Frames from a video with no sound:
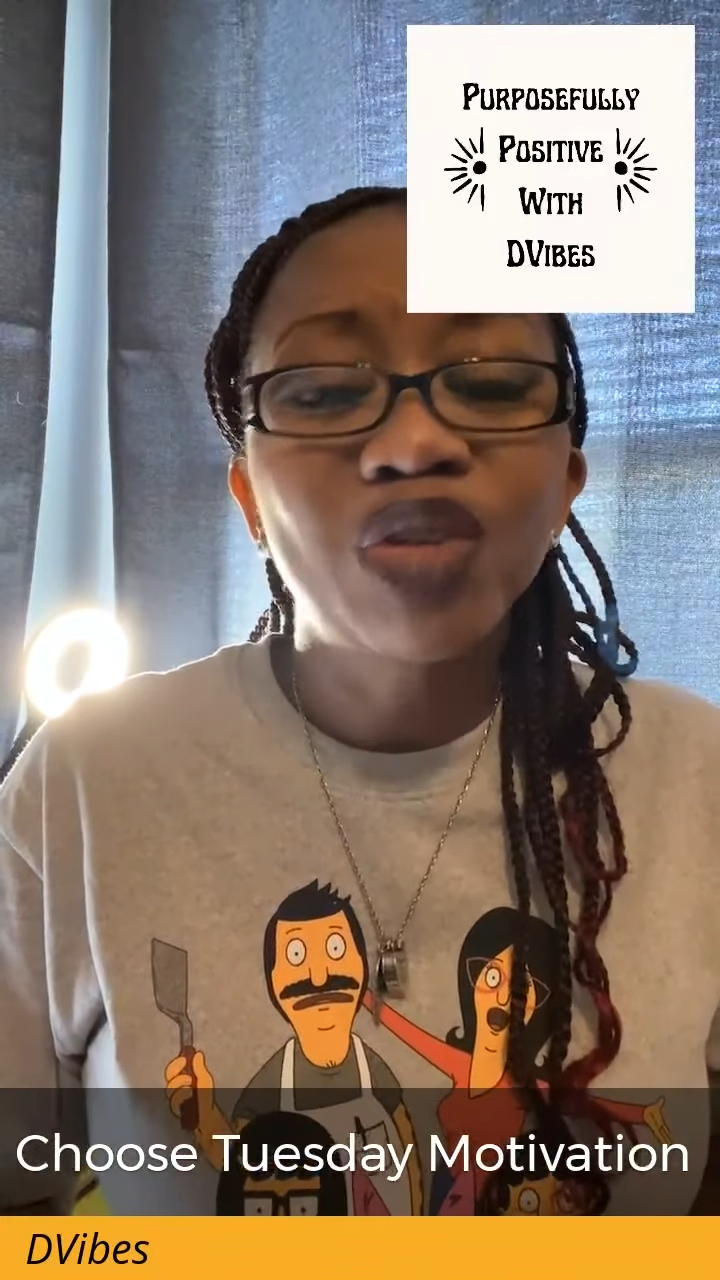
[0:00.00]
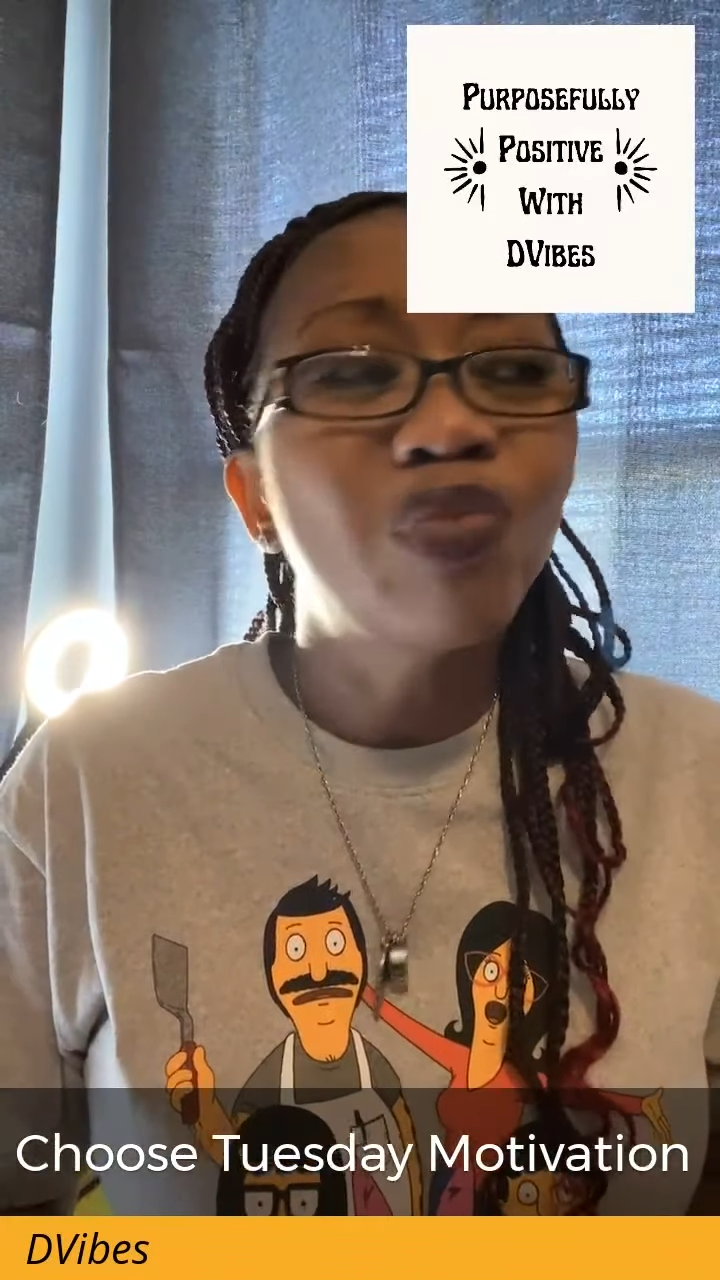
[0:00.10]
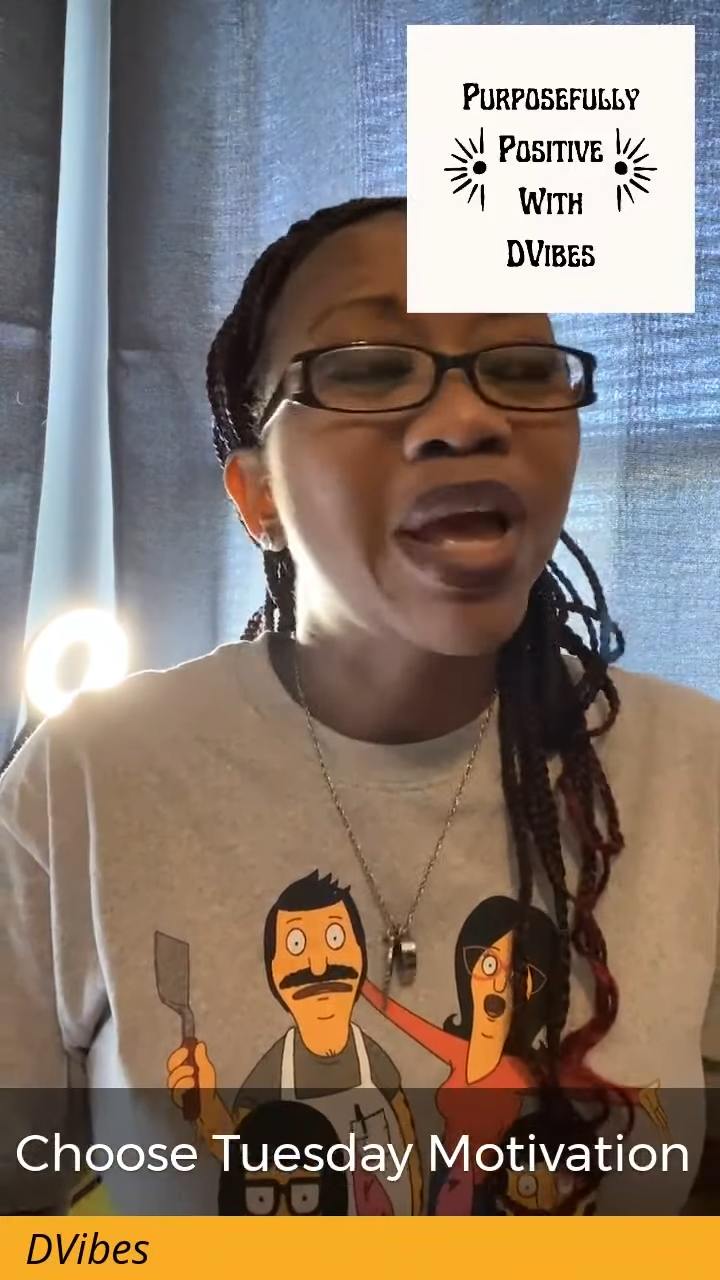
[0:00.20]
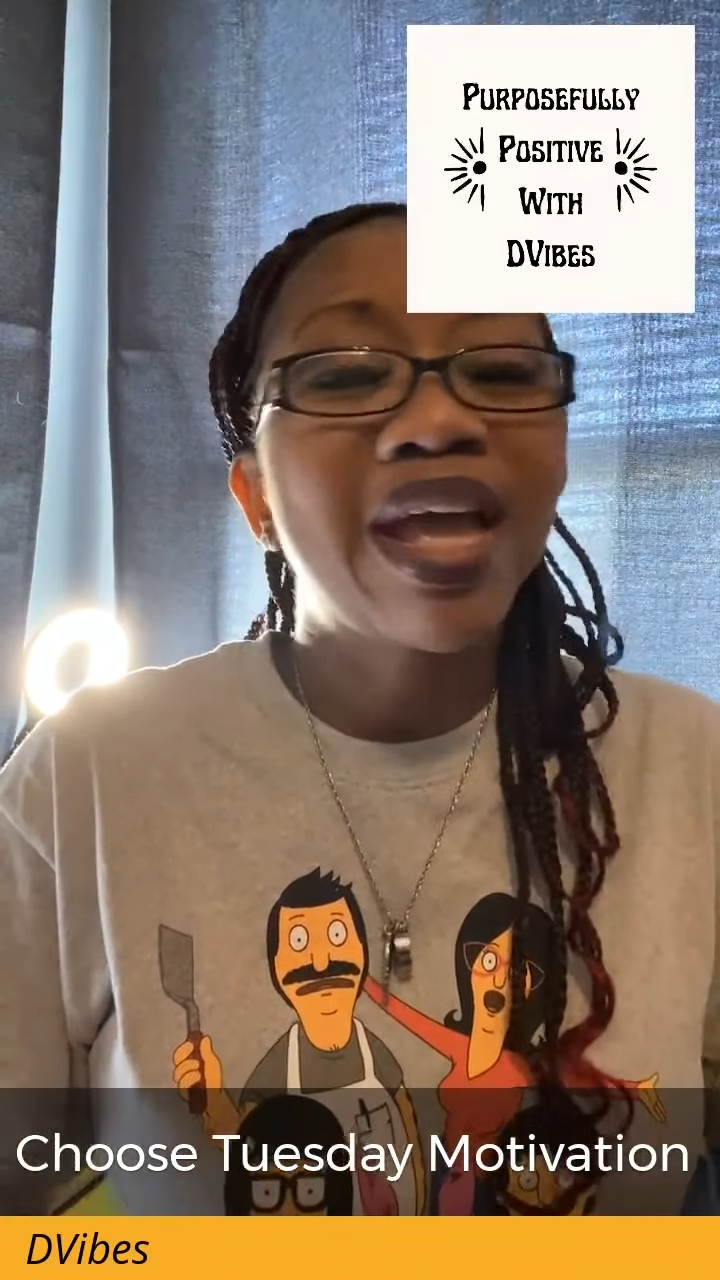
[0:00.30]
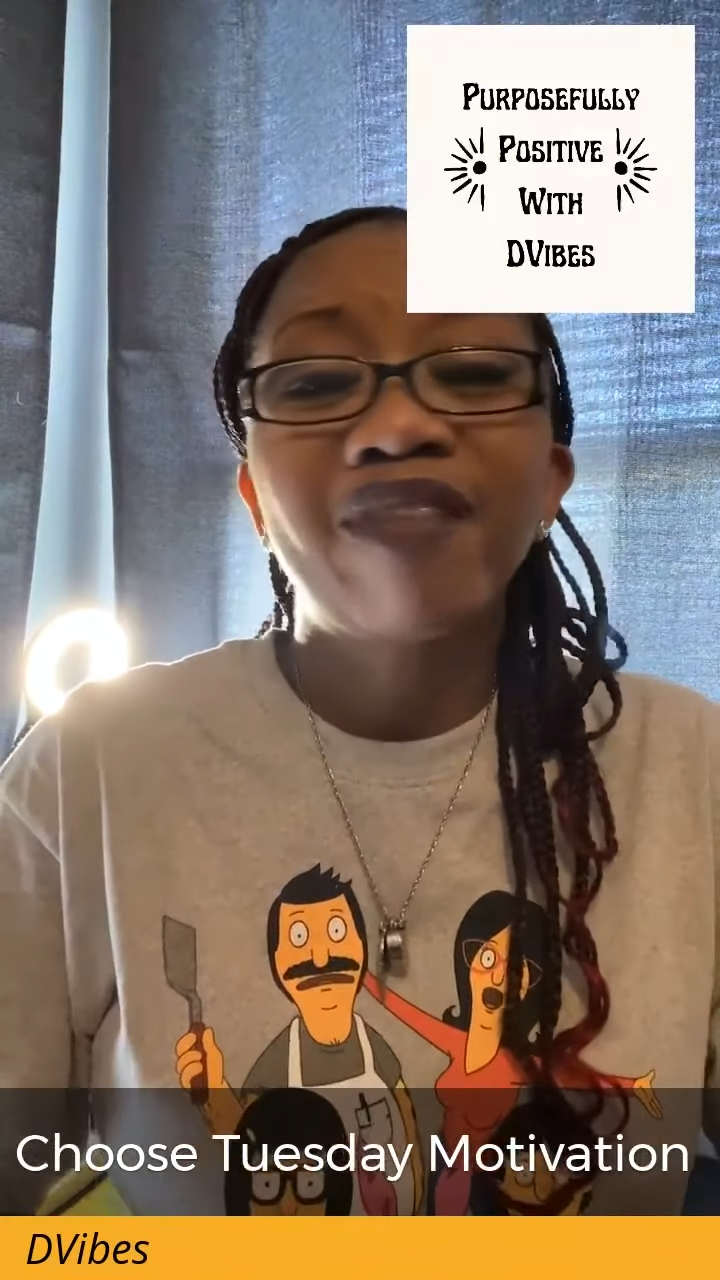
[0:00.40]
you
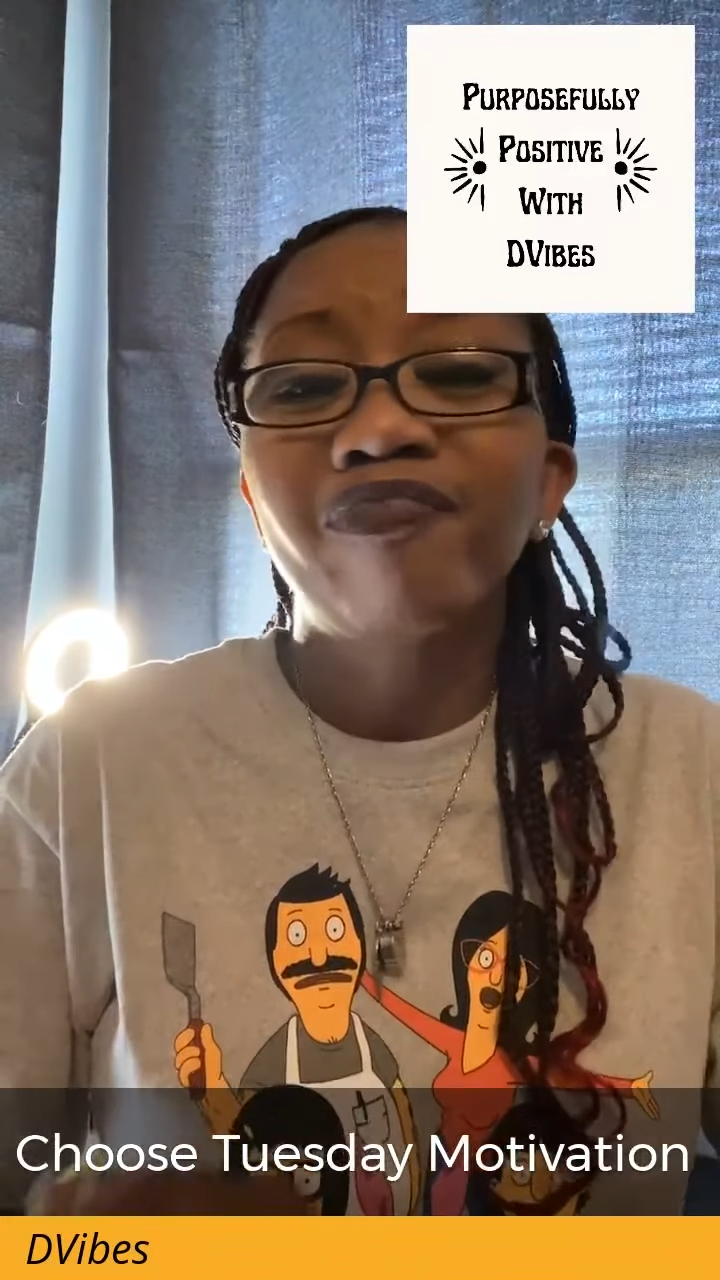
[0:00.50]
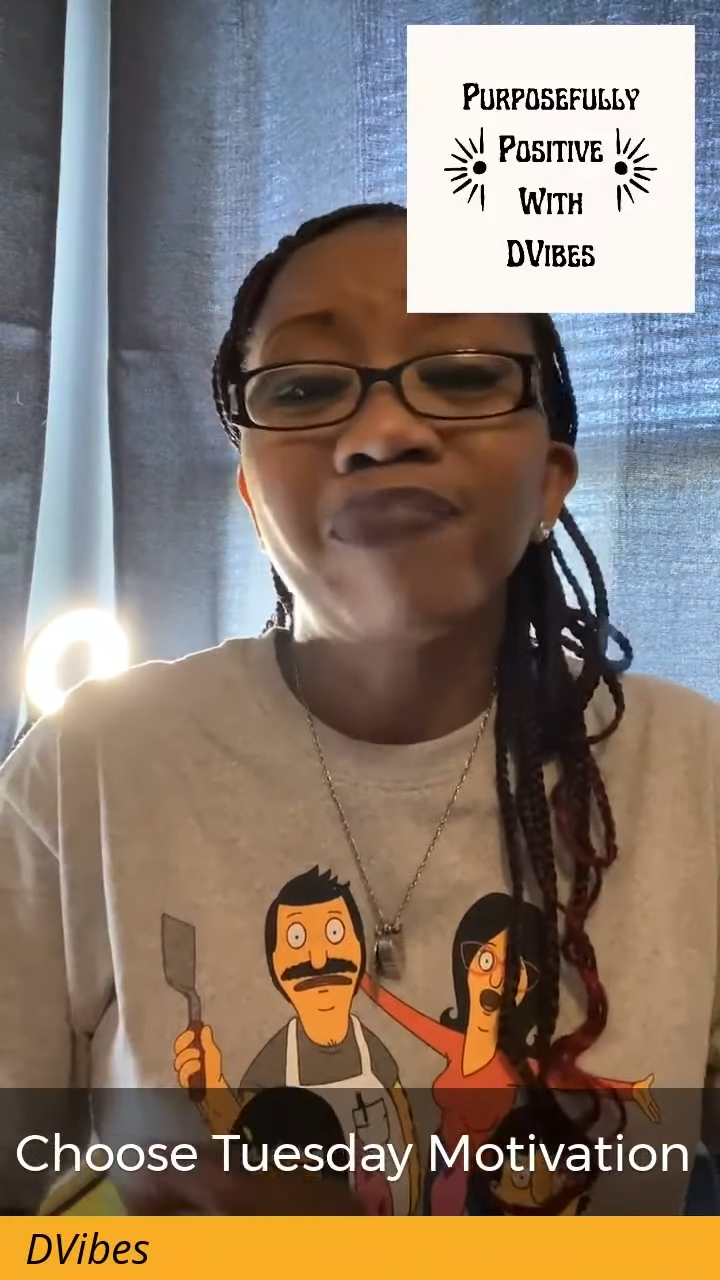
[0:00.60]
may have